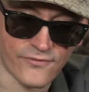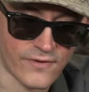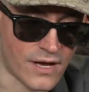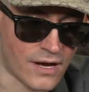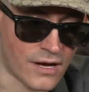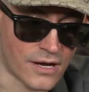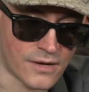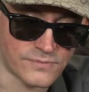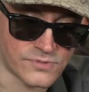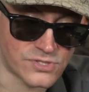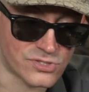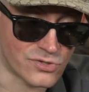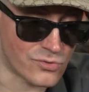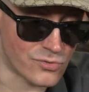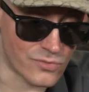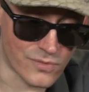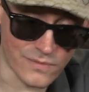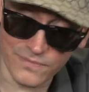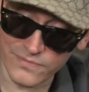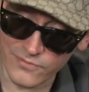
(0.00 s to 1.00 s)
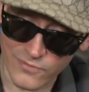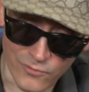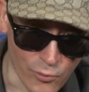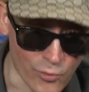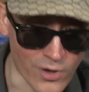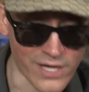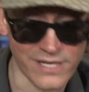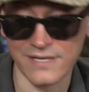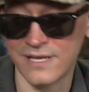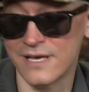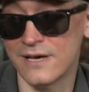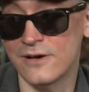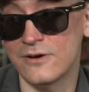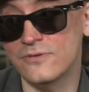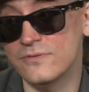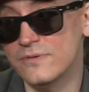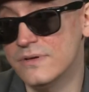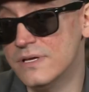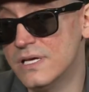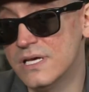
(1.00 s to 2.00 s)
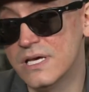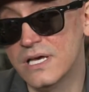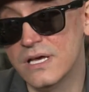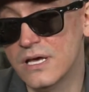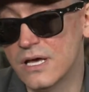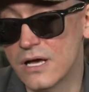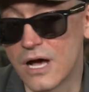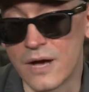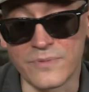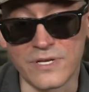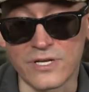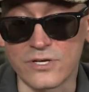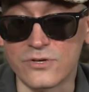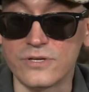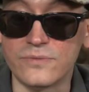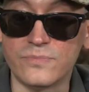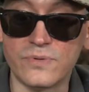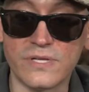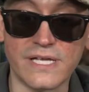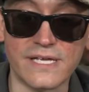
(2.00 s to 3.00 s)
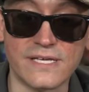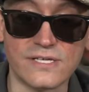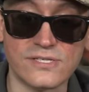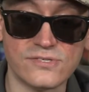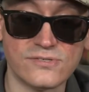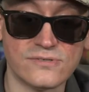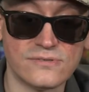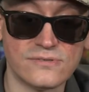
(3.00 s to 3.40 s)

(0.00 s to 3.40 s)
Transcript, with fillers: Um, so right now, I'm in a good place.